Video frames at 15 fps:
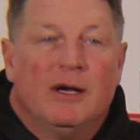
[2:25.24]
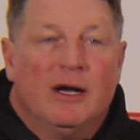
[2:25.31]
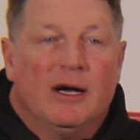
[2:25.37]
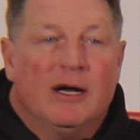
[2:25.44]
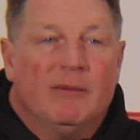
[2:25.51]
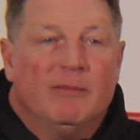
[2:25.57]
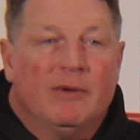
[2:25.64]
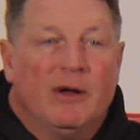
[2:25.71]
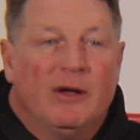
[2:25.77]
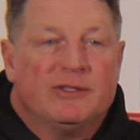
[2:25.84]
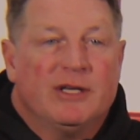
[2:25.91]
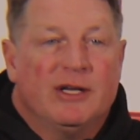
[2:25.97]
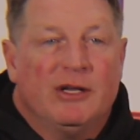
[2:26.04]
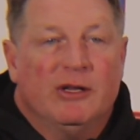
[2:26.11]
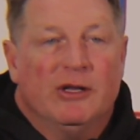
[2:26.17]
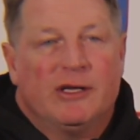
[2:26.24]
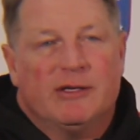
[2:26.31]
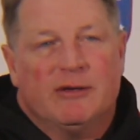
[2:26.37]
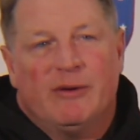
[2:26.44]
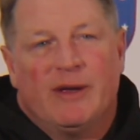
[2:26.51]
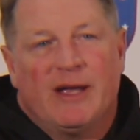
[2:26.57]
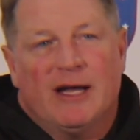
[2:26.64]
all of a sudden you look,
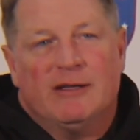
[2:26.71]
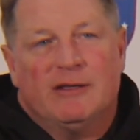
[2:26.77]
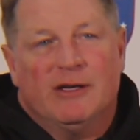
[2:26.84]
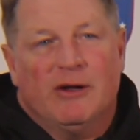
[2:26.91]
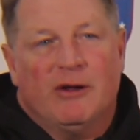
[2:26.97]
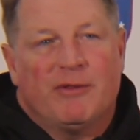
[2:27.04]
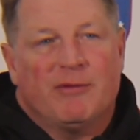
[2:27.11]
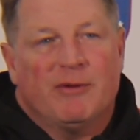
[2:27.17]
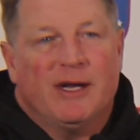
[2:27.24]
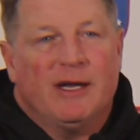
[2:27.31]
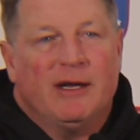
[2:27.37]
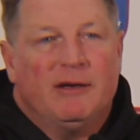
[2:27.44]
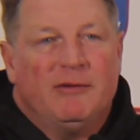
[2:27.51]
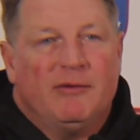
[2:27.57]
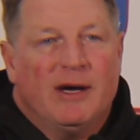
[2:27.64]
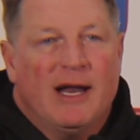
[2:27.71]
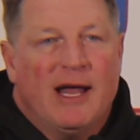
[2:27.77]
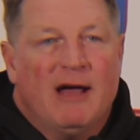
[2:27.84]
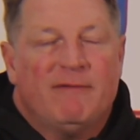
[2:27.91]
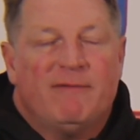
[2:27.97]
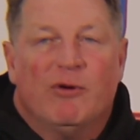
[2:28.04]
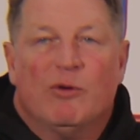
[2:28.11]
you've only got, three and a
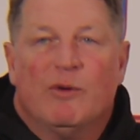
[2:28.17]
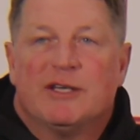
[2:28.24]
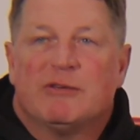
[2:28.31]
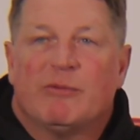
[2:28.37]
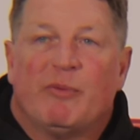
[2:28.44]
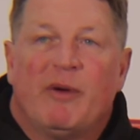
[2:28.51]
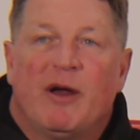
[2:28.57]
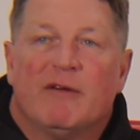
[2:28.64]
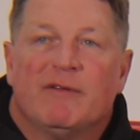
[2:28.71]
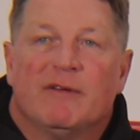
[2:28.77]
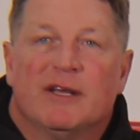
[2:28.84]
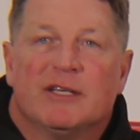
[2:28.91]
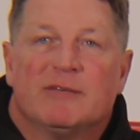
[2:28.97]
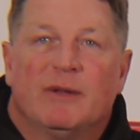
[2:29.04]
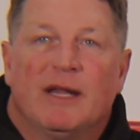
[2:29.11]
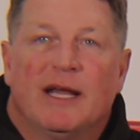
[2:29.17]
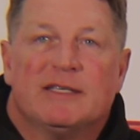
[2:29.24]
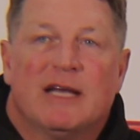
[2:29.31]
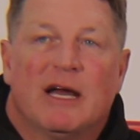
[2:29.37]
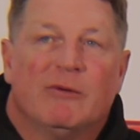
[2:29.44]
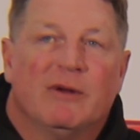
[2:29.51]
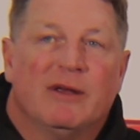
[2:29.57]
half, 4 weeks to prepare for this, but
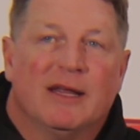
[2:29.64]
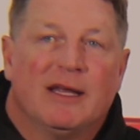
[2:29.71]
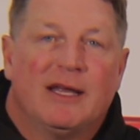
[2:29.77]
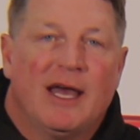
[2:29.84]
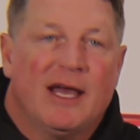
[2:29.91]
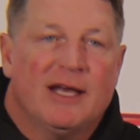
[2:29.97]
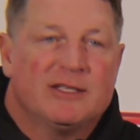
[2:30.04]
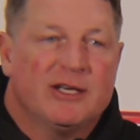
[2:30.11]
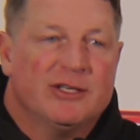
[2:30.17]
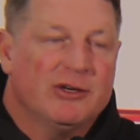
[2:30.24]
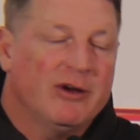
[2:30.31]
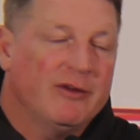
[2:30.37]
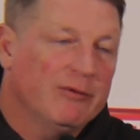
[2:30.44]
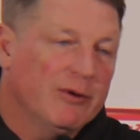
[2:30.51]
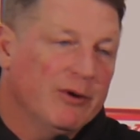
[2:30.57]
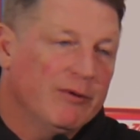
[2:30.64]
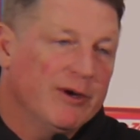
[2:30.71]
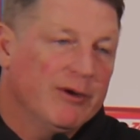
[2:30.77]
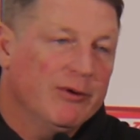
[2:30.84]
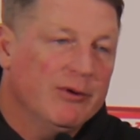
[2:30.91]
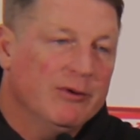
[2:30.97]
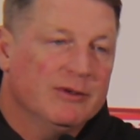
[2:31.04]
that's not really the case because you're on the road
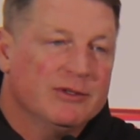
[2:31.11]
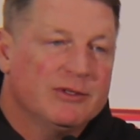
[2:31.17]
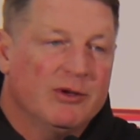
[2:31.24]
recruiting.